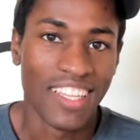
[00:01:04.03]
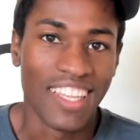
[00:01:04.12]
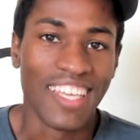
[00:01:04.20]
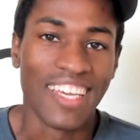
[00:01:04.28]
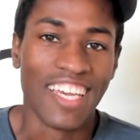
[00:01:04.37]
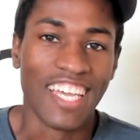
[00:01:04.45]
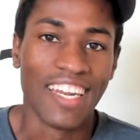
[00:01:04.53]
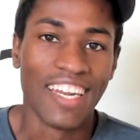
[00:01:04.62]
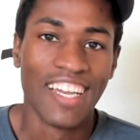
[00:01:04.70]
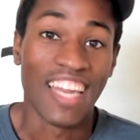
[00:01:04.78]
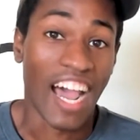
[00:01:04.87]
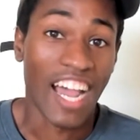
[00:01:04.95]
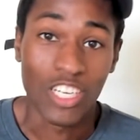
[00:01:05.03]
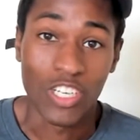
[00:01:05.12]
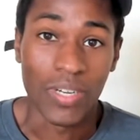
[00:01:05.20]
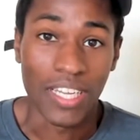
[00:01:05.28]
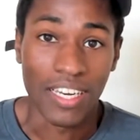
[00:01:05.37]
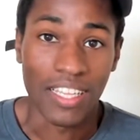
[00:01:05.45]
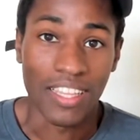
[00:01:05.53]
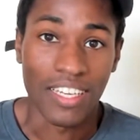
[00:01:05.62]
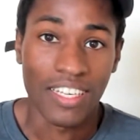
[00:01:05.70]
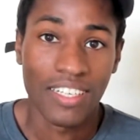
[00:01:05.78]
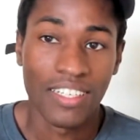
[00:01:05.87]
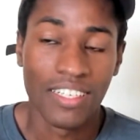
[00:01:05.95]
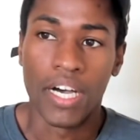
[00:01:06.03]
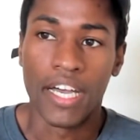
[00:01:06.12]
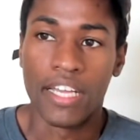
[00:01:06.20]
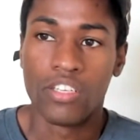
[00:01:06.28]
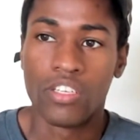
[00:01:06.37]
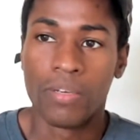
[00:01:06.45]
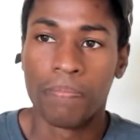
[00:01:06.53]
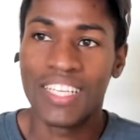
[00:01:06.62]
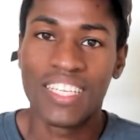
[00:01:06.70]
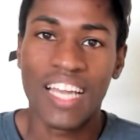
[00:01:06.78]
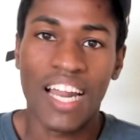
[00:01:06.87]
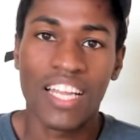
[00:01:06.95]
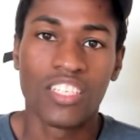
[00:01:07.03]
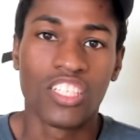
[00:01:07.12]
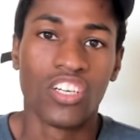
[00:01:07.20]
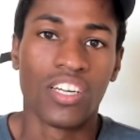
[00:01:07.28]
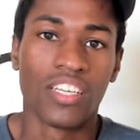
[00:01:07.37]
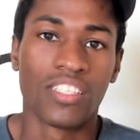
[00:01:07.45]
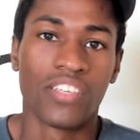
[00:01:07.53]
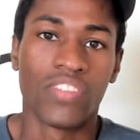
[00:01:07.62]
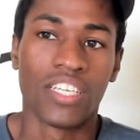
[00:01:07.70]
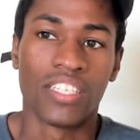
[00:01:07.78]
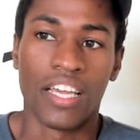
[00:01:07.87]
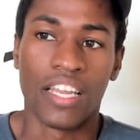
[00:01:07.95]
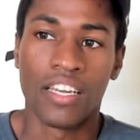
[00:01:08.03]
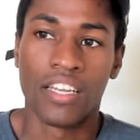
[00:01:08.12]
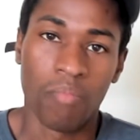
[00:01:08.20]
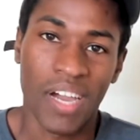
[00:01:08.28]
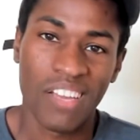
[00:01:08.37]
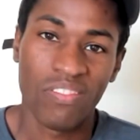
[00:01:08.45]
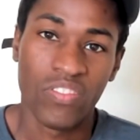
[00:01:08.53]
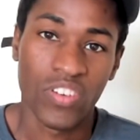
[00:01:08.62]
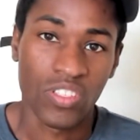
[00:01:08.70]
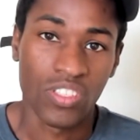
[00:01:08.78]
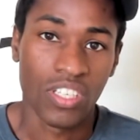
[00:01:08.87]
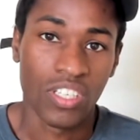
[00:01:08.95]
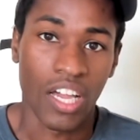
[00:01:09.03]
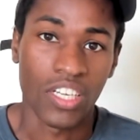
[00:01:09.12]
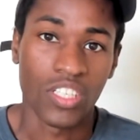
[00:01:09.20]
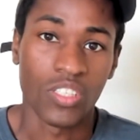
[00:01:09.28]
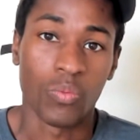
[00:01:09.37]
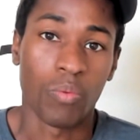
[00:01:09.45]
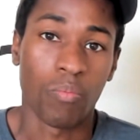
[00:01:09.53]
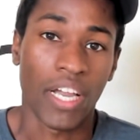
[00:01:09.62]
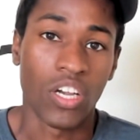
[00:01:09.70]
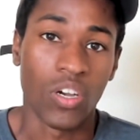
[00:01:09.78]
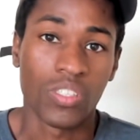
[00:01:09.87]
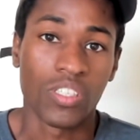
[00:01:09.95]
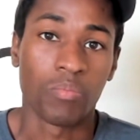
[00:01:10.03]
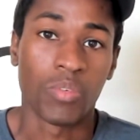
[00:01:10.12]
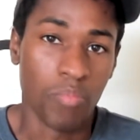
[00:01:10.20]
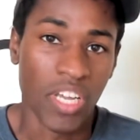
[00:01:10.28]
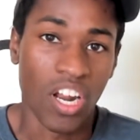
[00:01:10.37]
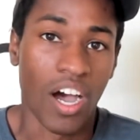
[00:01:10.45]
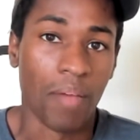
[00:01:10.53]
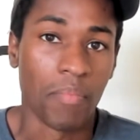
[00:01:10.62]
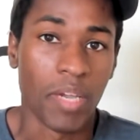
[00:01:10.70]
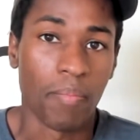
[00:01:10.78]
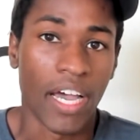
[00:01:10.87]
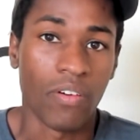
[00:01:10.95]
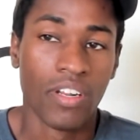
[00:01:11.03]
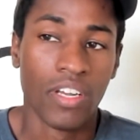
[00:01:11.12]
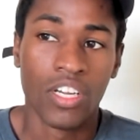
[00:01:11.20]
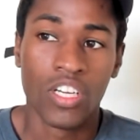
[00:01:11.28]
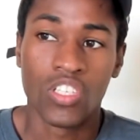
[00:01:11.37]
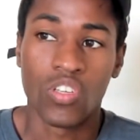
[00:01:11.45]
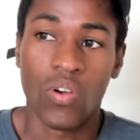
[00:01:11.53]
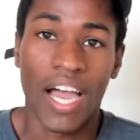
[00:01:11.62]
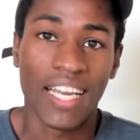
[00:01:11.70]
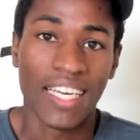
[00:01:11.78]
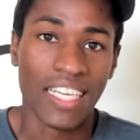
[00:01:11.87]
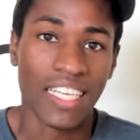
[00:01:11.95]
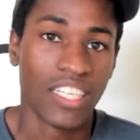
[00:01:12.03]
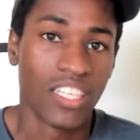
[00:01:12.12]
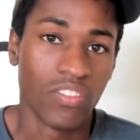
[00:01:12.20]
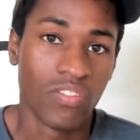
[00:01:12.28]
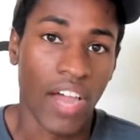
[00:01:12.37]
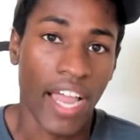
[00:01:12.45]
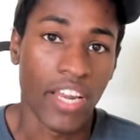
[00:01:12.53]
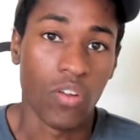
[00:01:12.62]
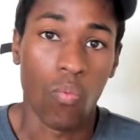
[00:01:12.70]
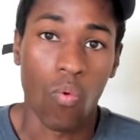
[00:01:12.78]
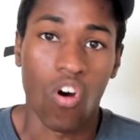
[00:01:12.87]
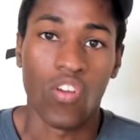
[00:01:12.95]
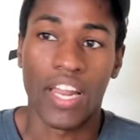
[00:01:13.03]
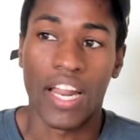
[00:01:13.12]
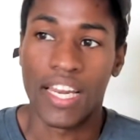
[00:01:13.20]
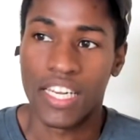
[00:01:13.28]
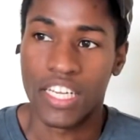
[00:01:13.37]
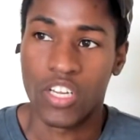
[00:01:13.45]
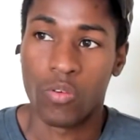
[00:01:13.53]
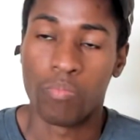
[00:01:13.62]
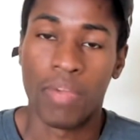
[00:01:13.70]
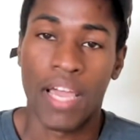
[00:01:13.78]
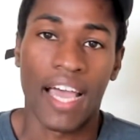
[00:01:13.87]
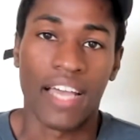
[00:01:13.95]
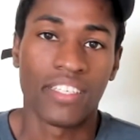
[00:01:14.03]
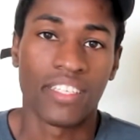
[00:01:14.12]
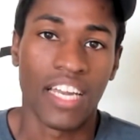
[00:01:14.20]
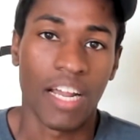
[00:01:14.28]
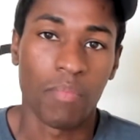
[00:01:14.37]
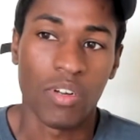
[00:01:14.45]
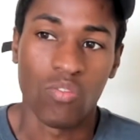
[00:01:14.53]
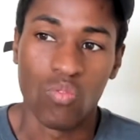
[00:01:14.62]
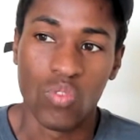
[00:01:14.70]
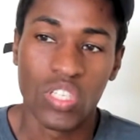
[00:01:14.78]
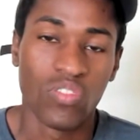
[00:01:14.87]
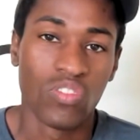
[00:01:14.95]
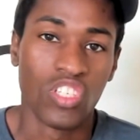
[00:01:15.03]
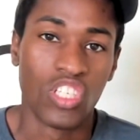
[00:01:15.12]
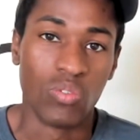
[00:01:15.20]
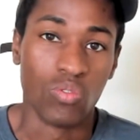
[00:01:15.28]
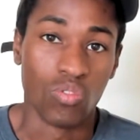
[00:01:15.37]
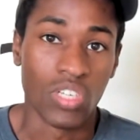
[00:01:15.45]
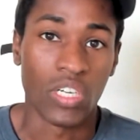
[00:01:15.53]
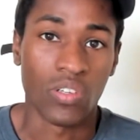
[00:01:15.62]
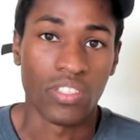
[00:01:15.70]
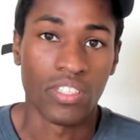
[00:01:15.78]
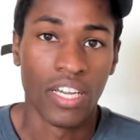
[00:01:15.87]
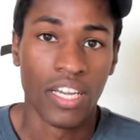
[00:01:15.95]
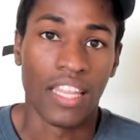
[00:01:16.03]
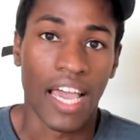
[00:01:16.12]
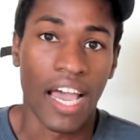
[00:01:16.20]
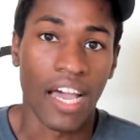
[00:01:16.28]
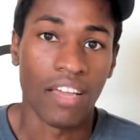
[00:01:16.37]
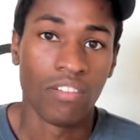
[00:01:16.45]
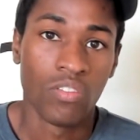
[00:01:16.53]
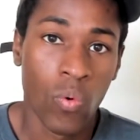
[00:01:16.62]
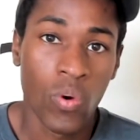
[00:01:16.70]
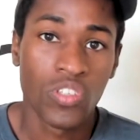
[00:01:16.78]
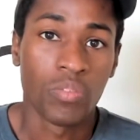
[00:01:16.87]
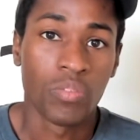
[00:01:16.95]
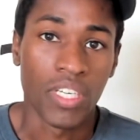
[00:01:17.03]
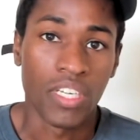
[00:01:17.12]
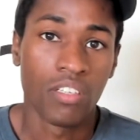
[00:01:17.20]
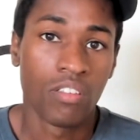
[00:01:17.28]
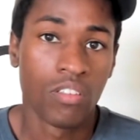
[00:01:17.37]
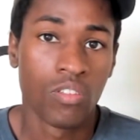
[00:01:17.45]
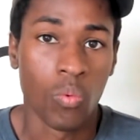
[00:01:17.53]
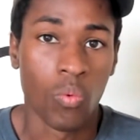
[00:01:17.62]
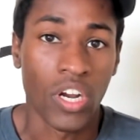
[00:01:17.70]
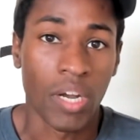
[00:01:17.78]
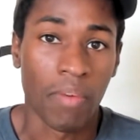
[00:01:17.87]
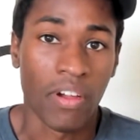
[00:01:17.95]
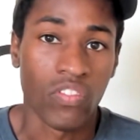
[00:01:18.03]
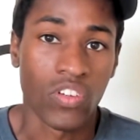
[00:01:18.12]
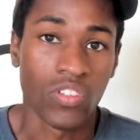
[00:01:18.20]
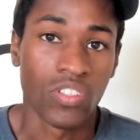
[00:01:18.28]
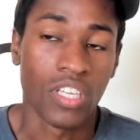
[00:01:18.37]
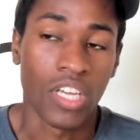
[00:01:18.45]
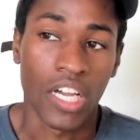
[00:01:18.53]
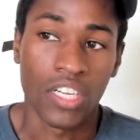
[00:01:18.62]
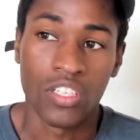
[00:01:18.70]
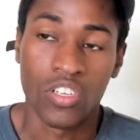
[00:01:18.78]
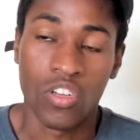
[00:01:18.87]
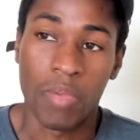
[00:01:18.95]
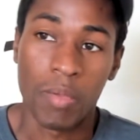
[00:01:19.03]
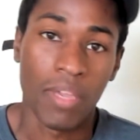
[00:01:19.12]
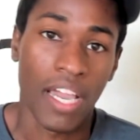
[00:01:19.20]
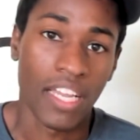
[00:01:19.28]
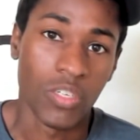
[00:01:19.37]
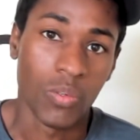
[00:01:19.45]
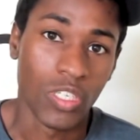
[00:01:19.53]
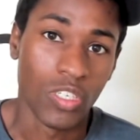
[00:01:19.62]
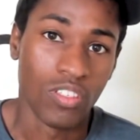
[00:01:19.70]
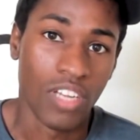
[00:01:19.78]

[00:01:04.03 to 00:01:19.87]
than not doing anything, but it's not as good as if they said, my first touch is what my coach has been on me about. So I need to find a wall that I need to go past. And I'm going to really do drills that force me to work on my first touch. So maybe I do